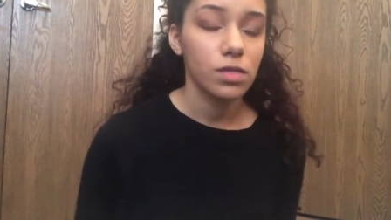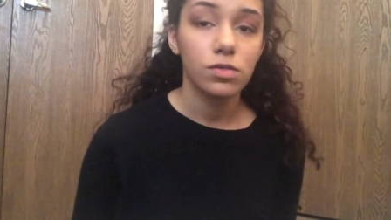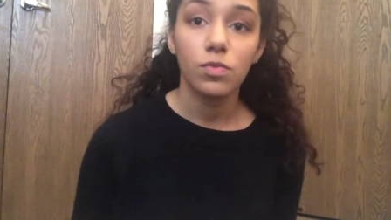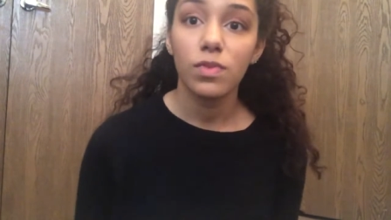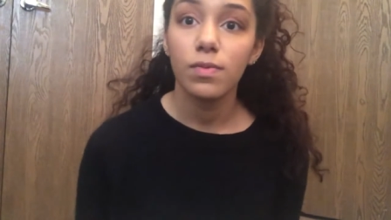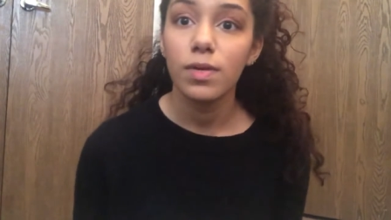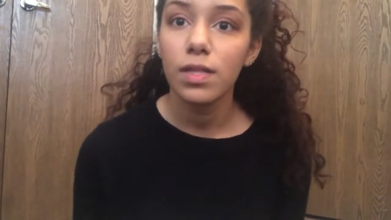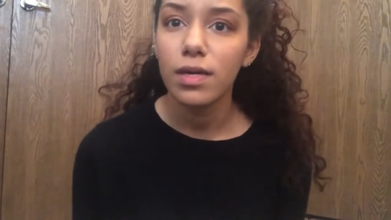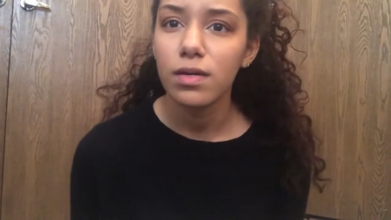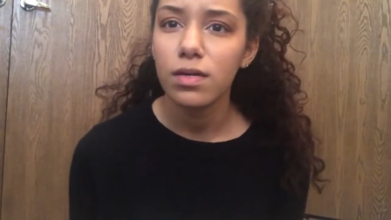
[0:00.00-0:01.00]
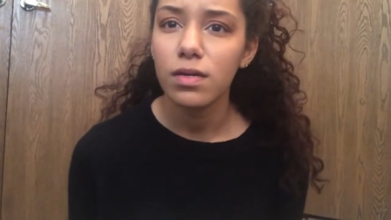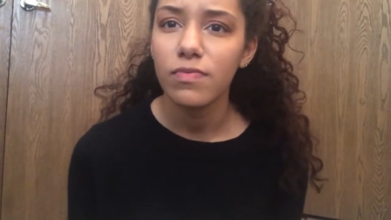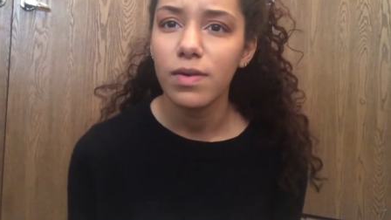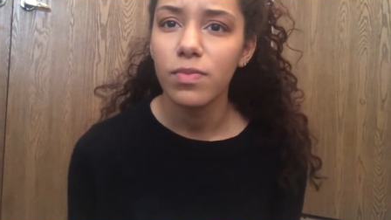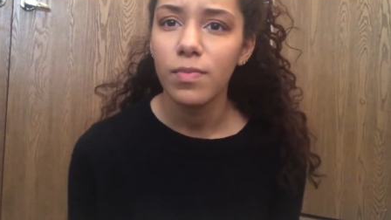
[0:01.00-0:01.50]
So maybe like
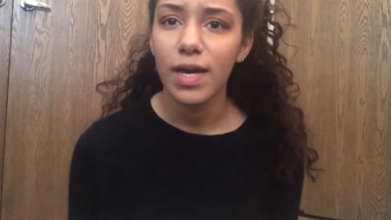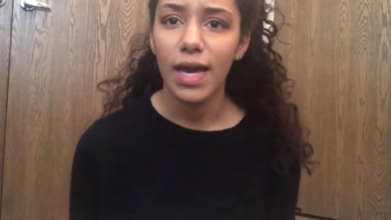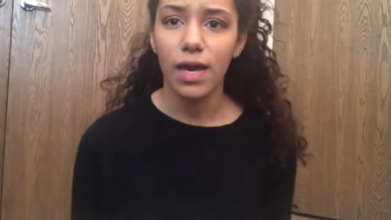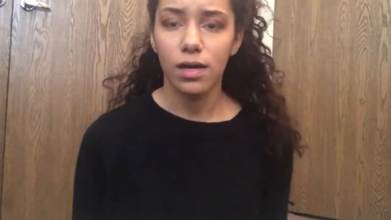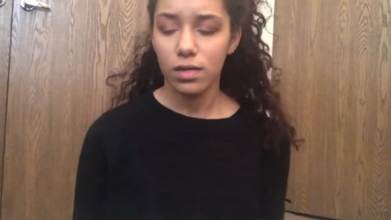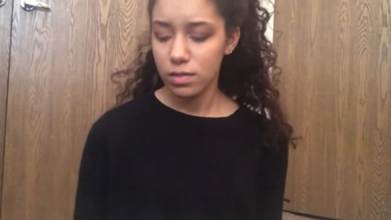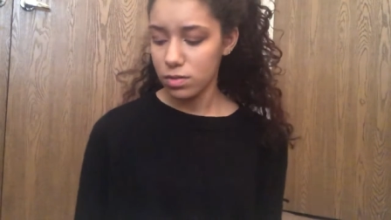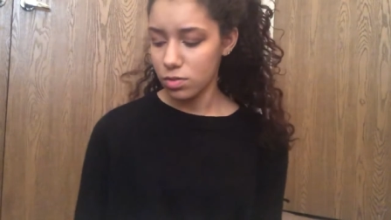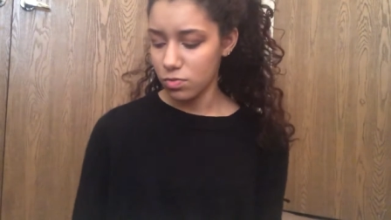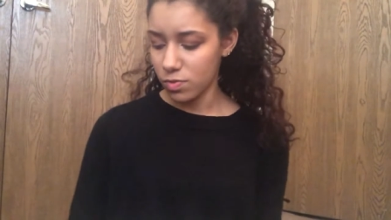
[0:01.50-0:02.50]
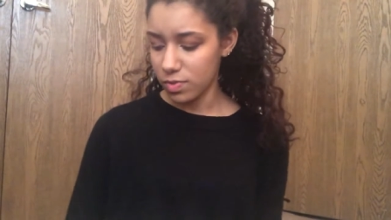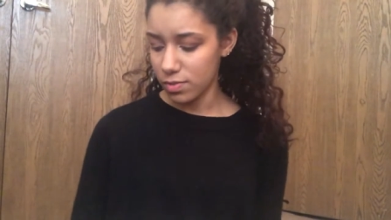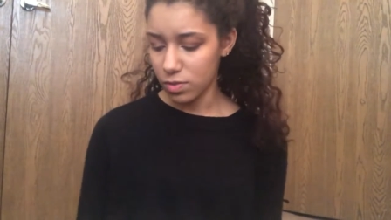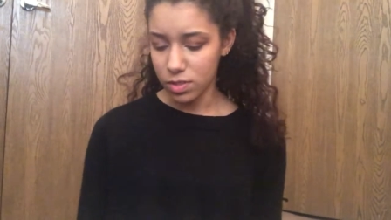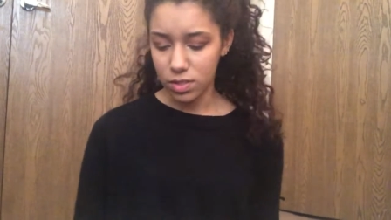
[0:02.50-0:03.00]
if I put my hat on, you won't be
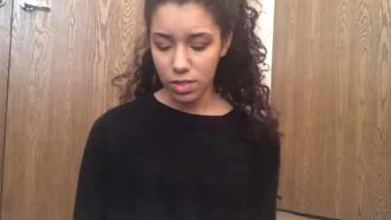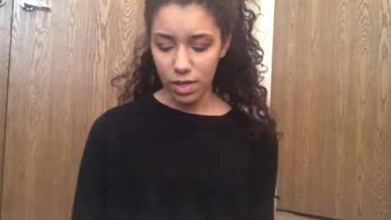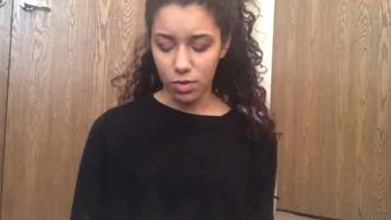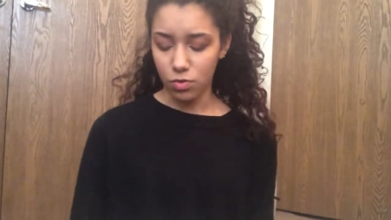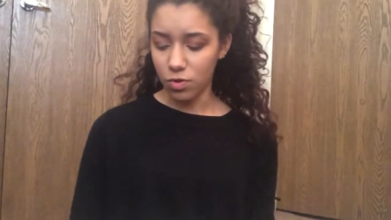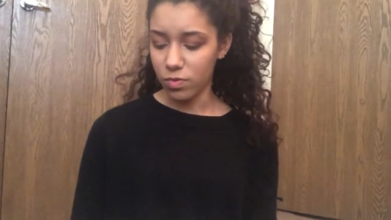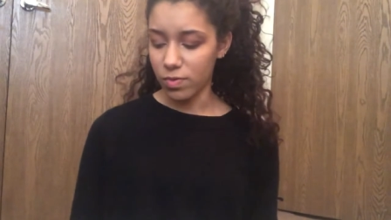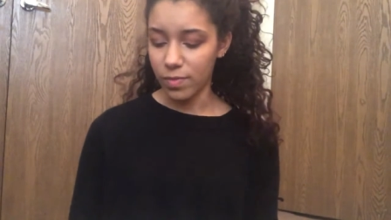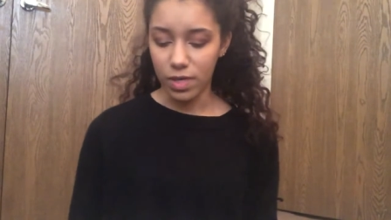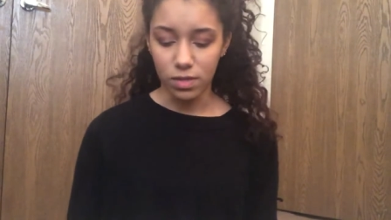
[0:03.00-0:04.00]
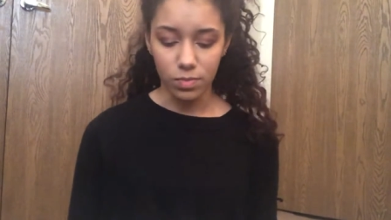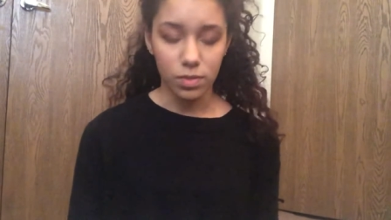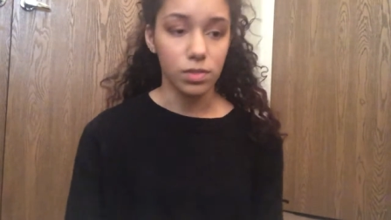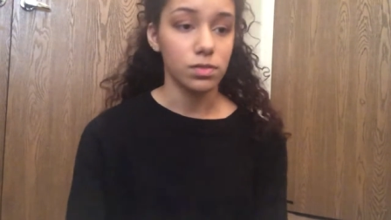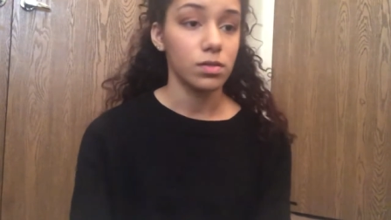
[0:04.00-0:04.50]
able to see how horrible my makeup
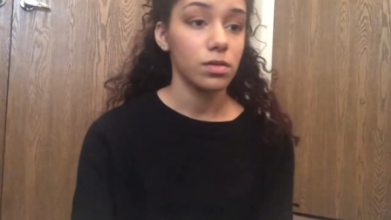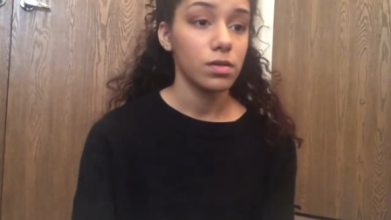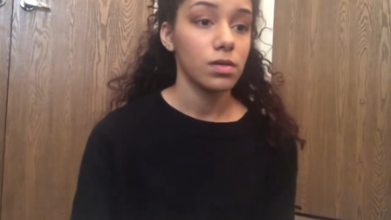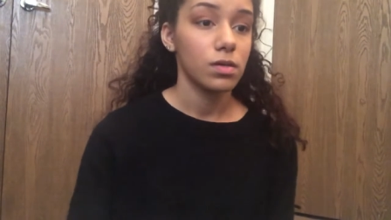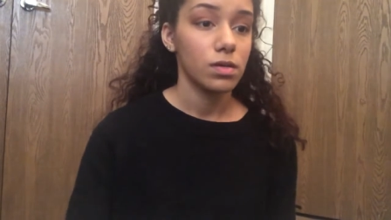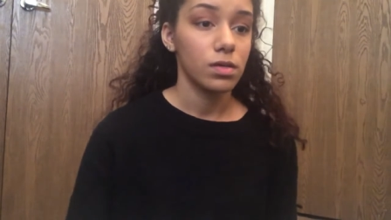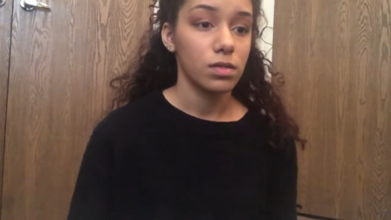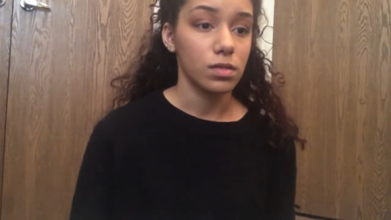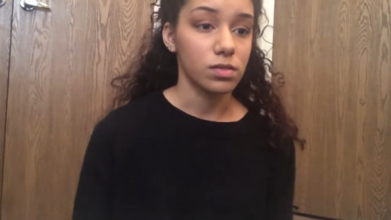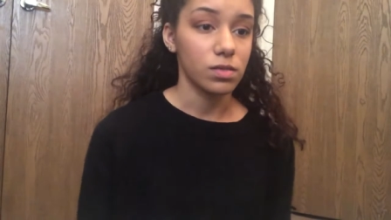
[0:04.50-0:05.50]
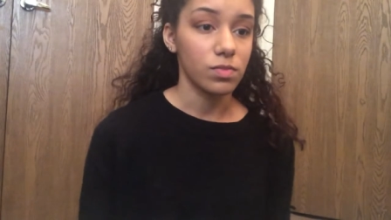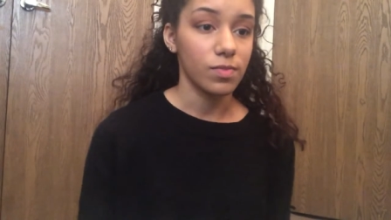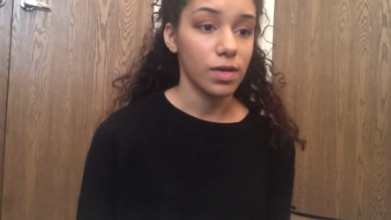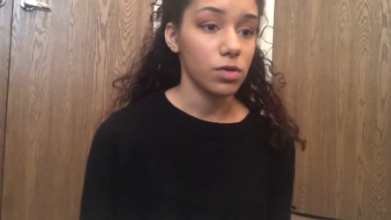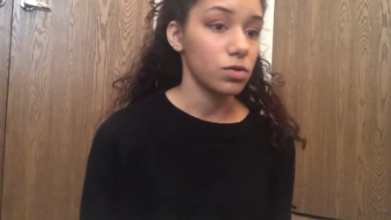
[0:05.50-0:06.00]
is. That's gonna
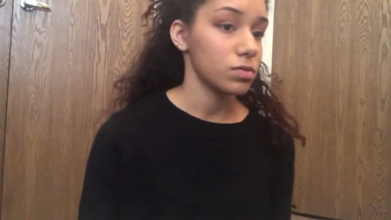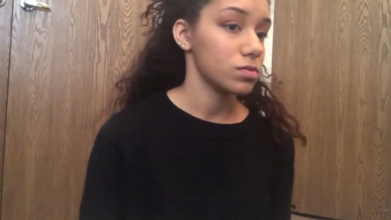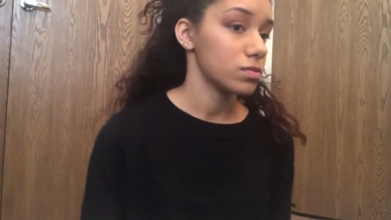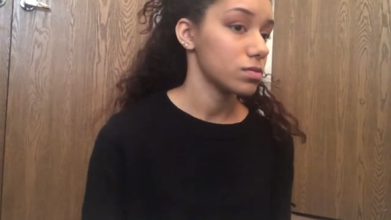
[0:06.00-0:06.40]
be my goal.